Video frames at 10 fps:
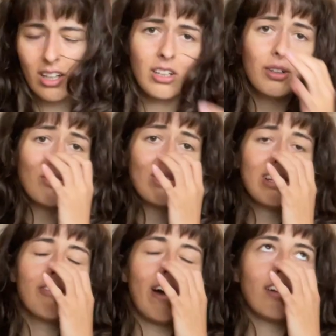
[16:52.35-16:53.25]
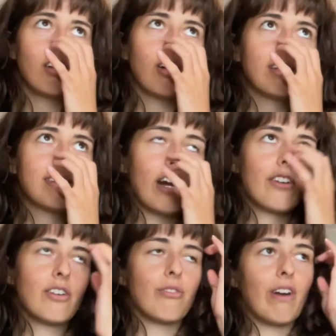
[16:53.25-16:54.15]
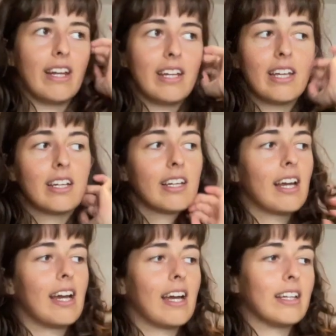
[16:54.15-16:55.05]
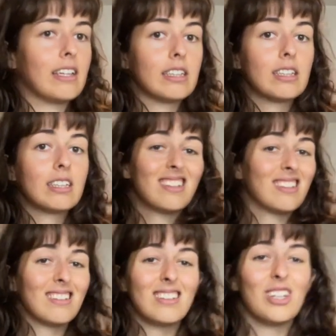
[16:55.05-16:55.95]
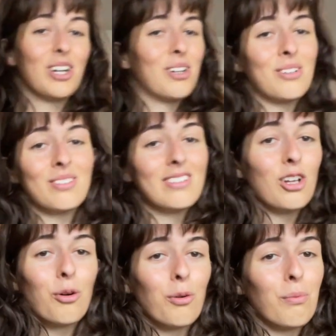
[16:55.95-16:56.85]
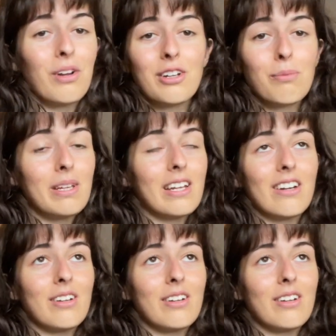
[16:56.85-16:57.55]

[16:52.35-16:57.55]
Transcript: Couldn't really find a lot. It started raining and, you know, no one wanted to be there.